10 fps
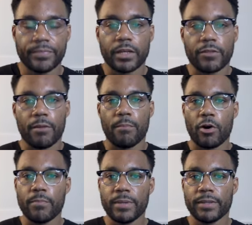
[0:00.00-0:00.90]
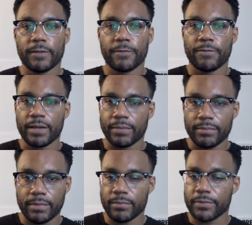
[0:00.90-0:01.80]
the moment the family
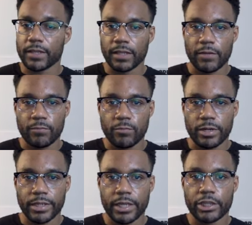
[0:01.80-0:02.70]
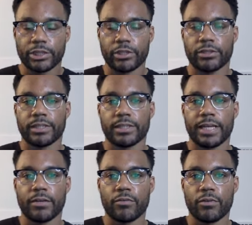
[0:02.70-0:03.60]
member, the loved one, starts to
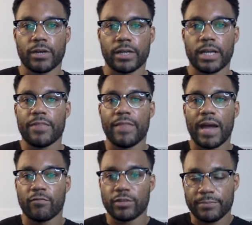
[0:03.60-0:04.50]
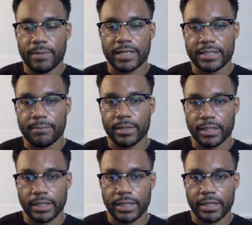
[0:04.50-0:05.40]
take on that
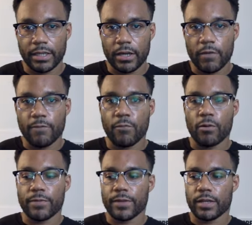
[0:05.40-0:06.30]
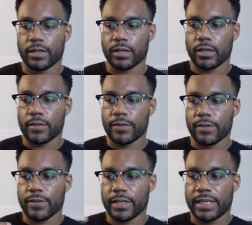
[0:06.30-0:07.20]
responsibility for the
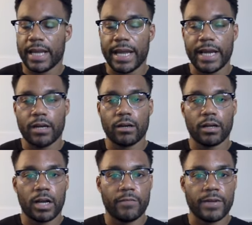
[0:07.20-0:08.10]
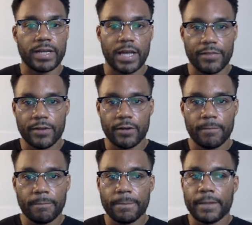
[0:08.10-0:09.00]
care of another,
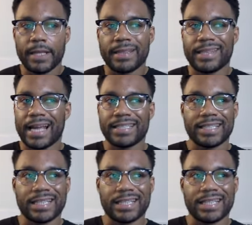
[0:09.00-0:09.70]
that's a